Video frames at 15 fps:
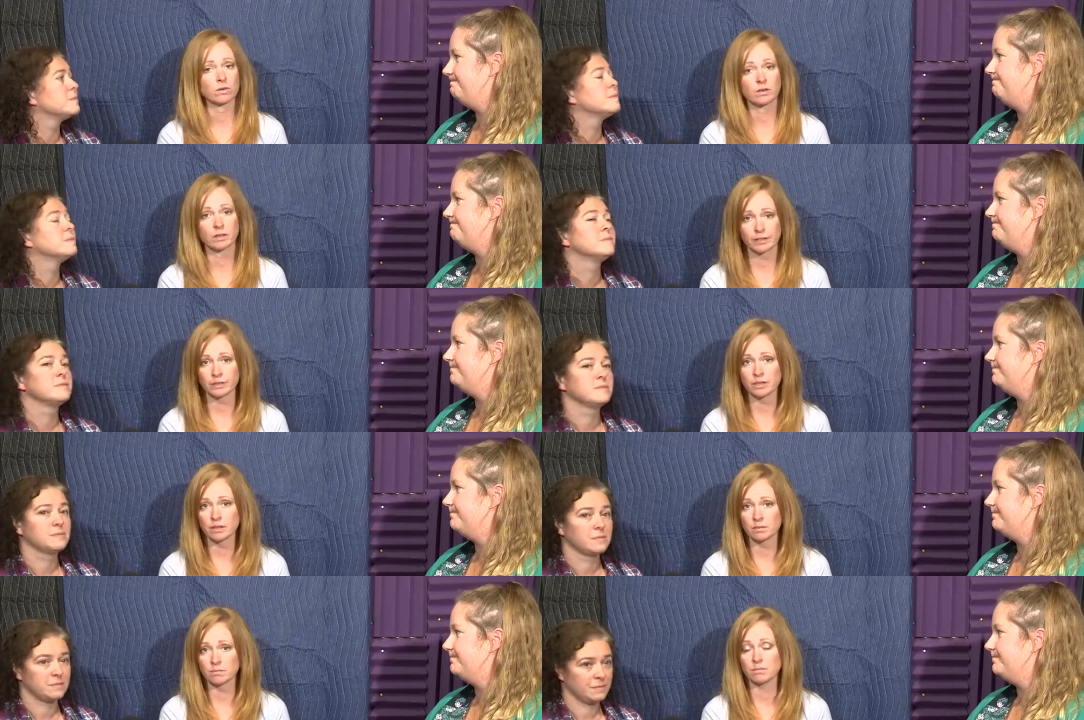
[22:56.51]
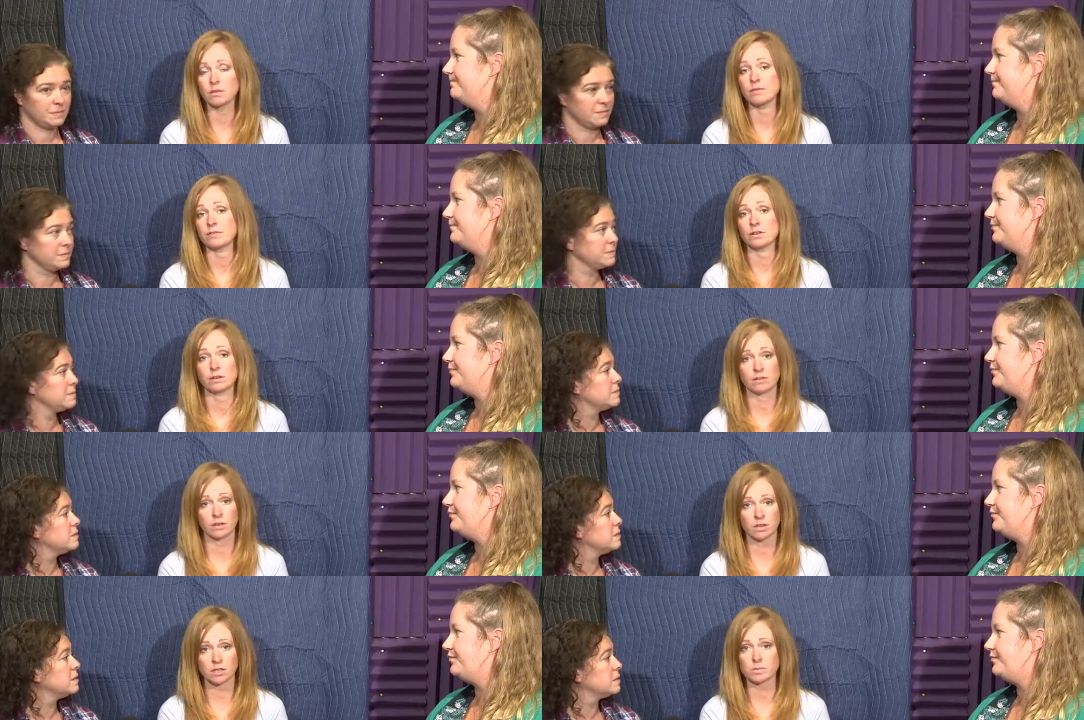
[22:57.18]
Speaker 1: Or you can, if you're in
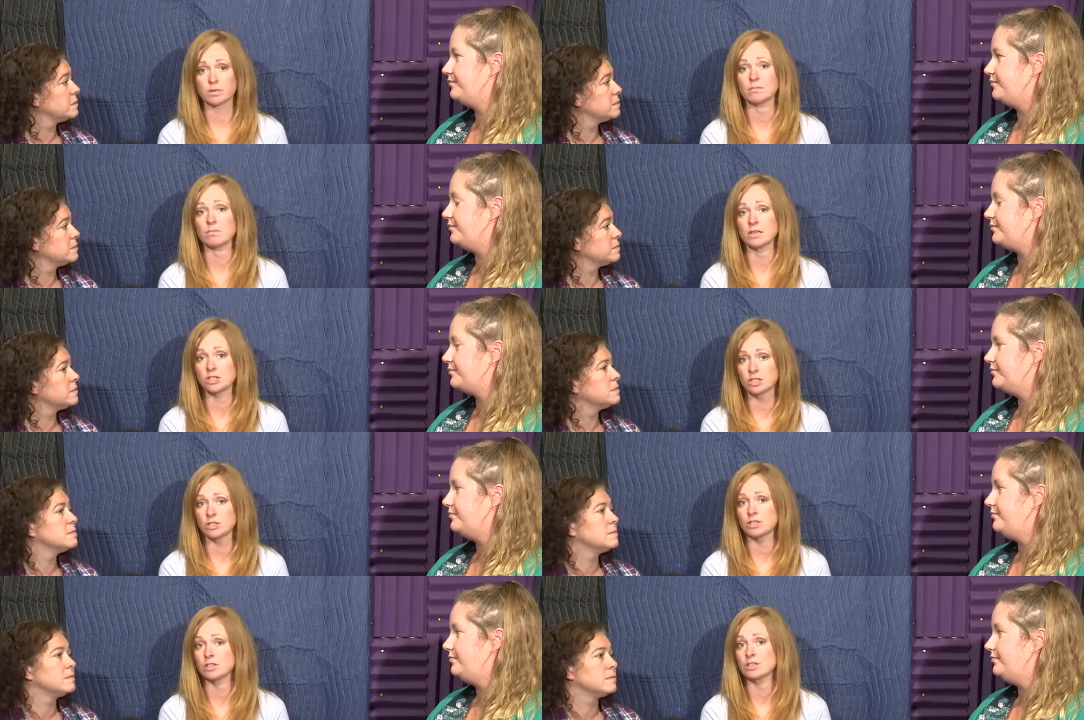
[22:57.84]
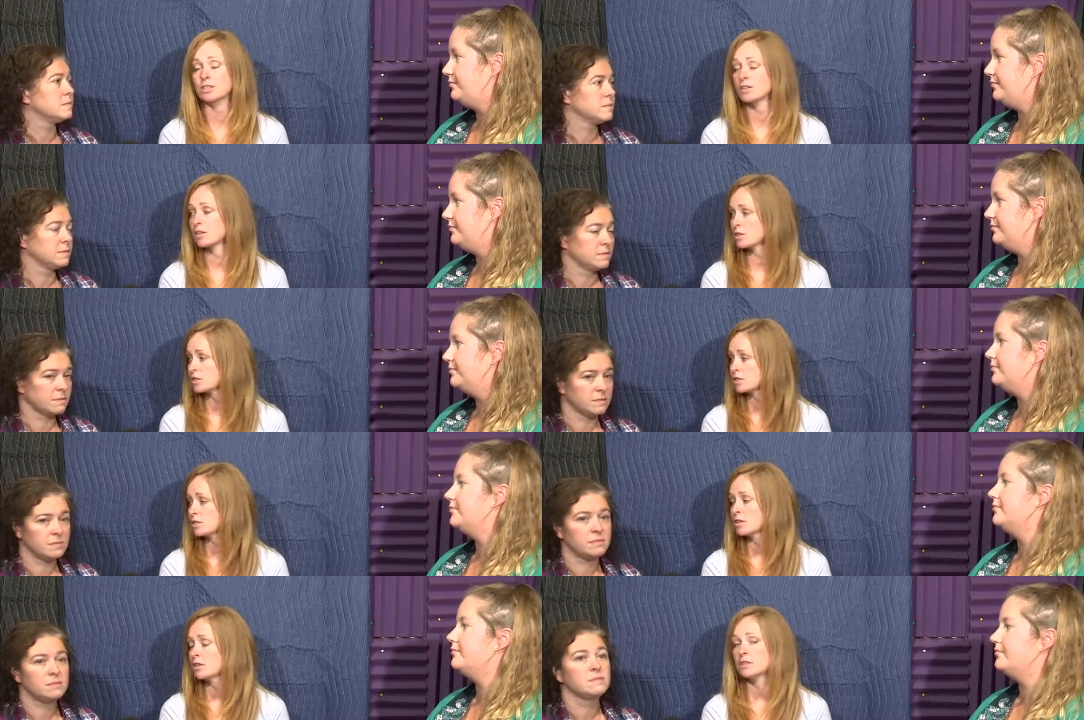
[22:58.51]
the hospital, mention to your
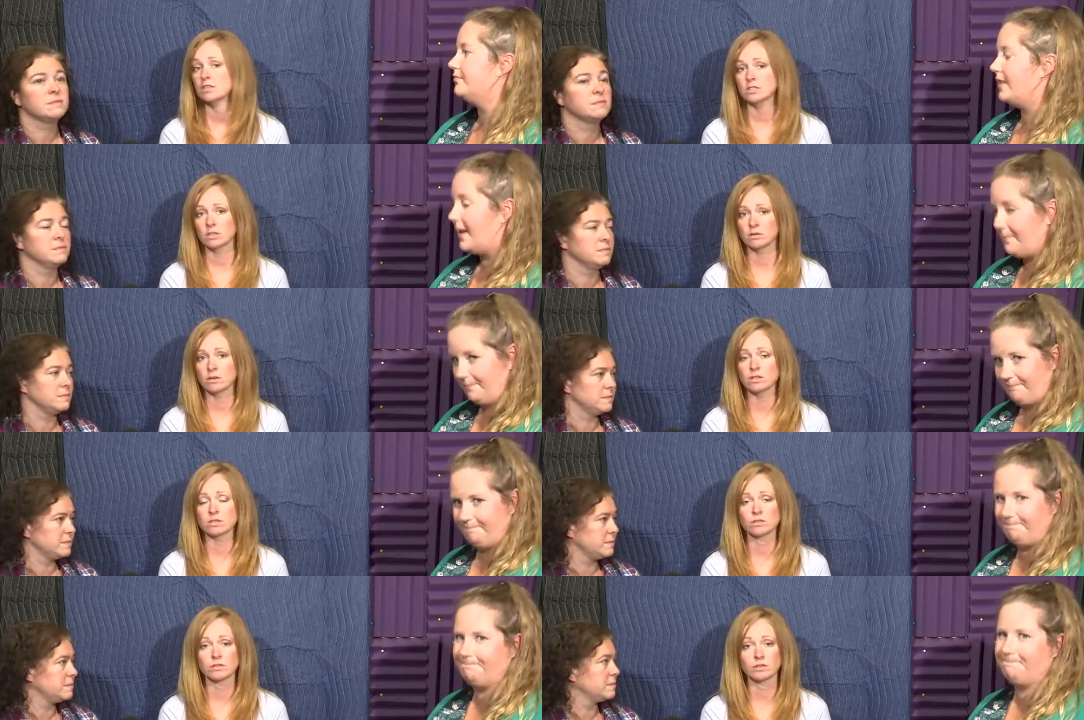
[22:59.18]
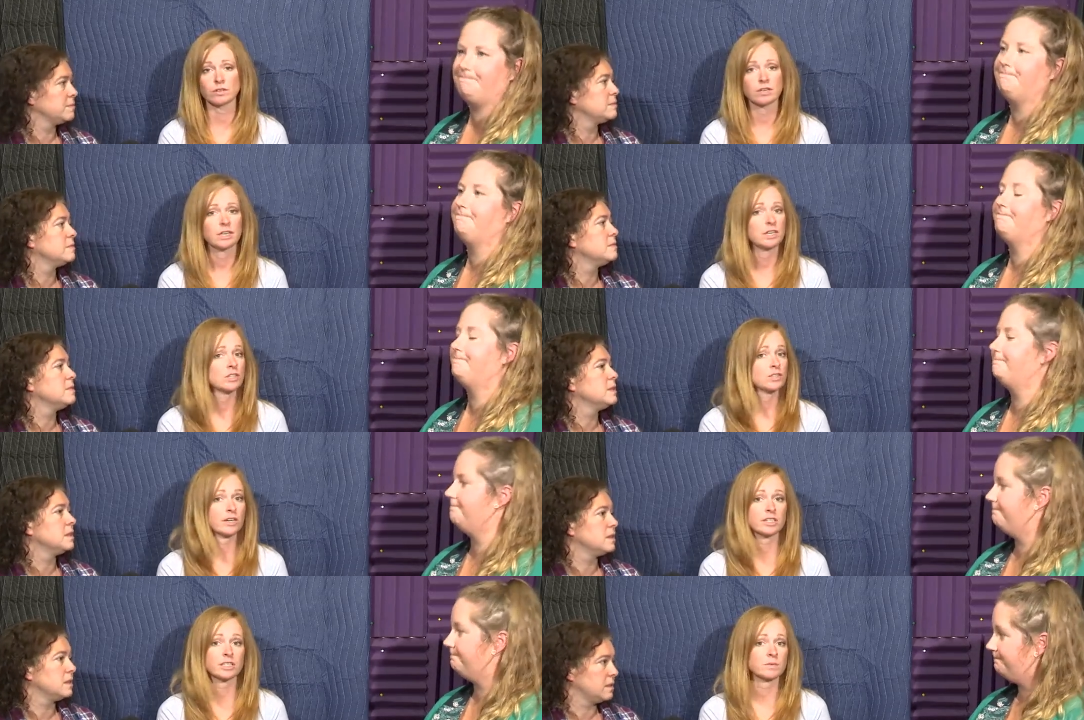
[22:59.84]
nurse, so yep. on and so forth.
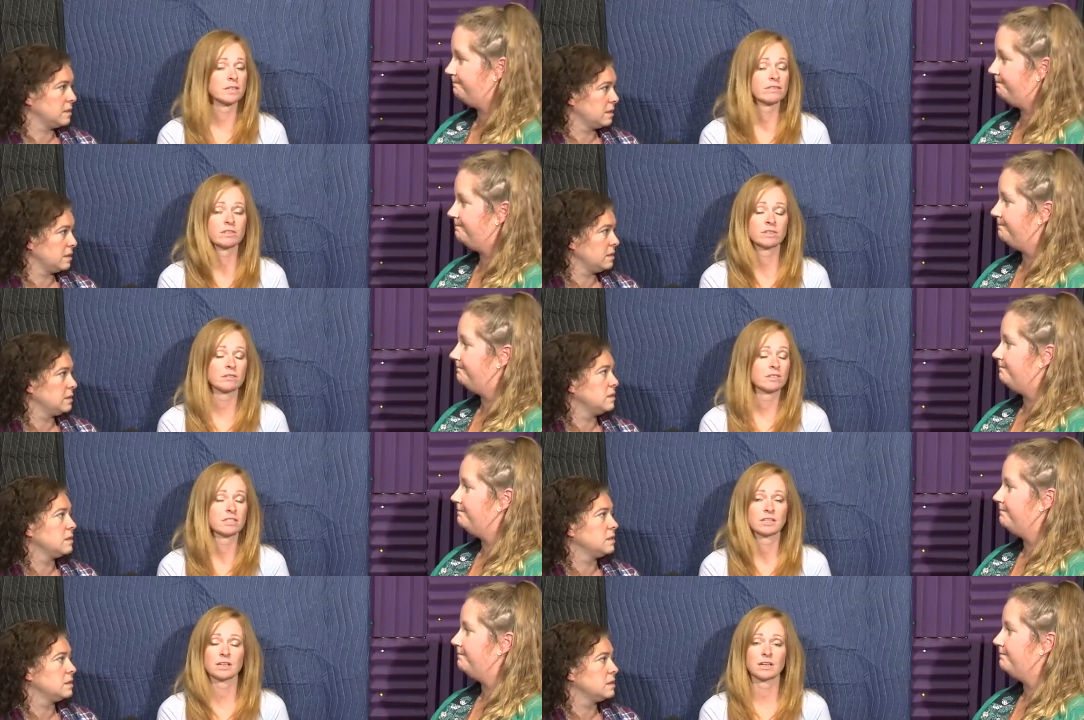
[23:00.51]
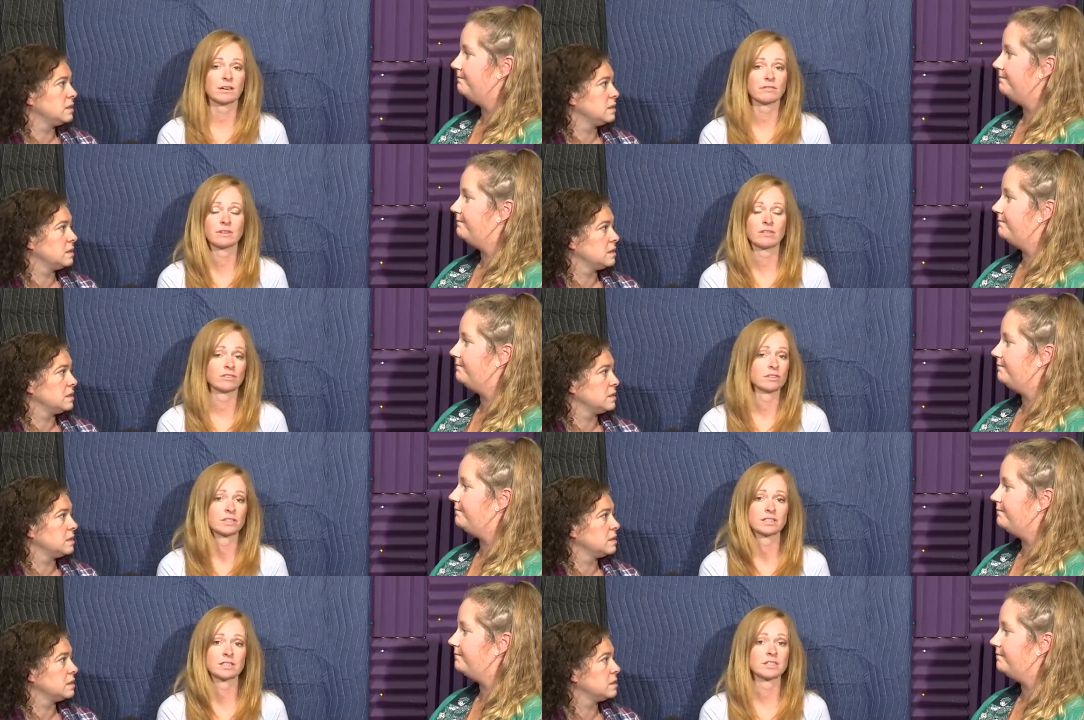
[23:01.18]
Trust me, even though I said I have never
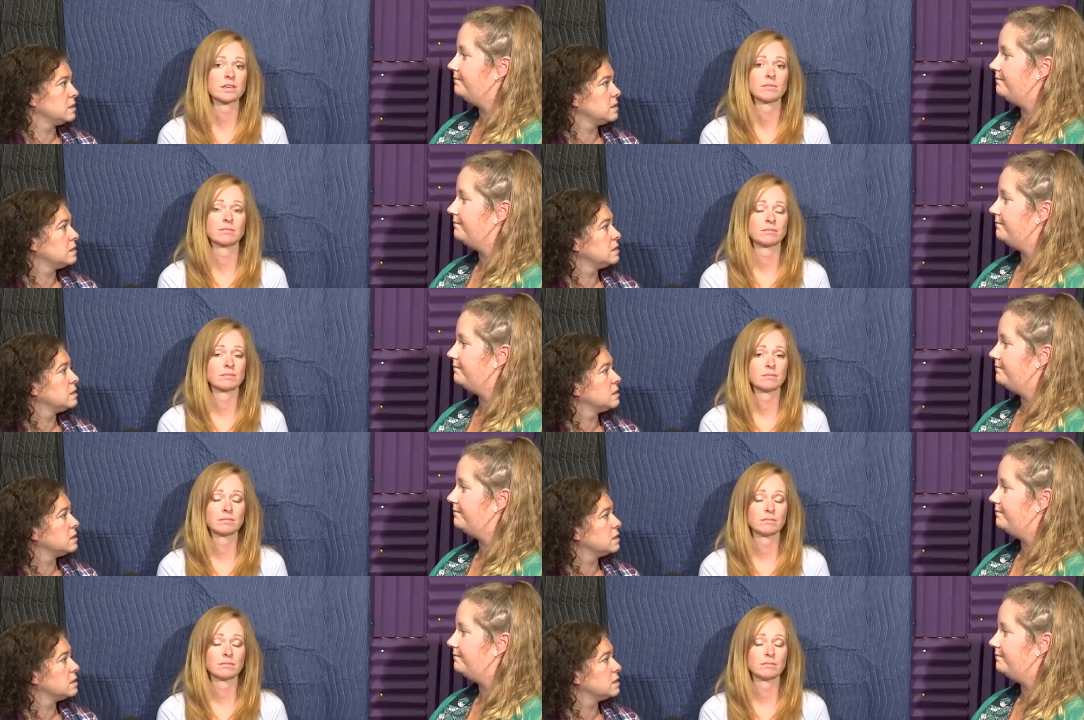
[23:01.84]
looked at them,